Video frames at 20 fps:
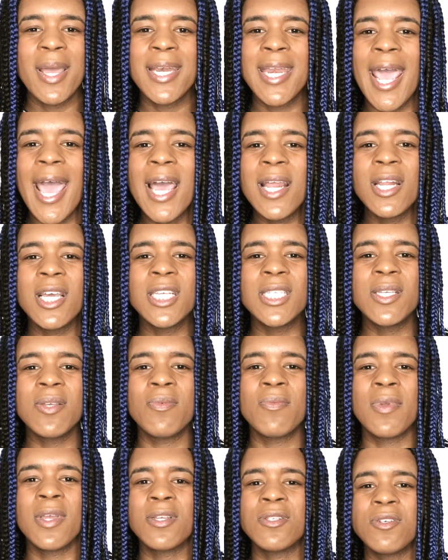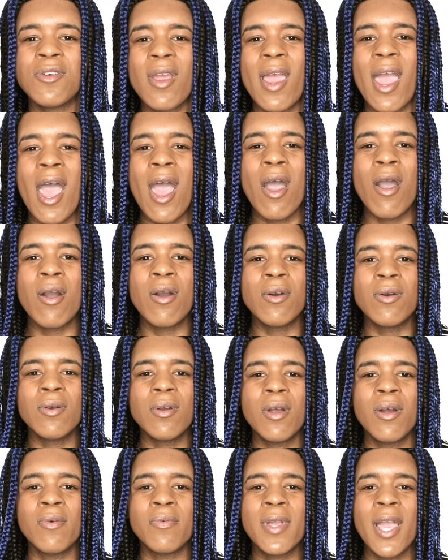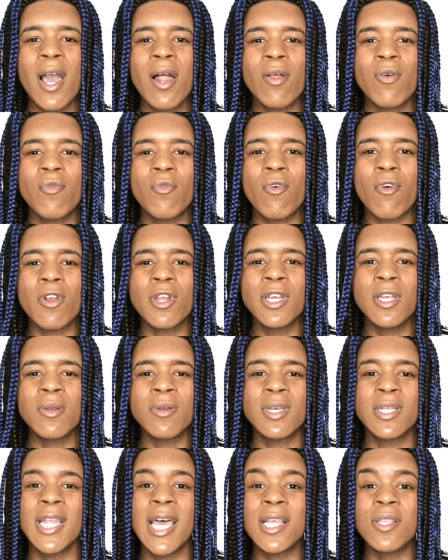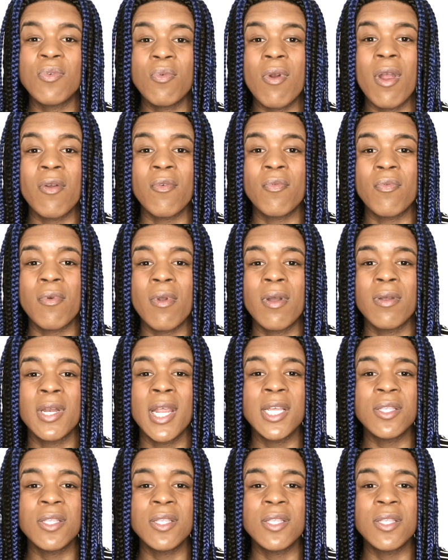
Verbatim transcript: My dad doesn't venture out of California because that's where I'm from.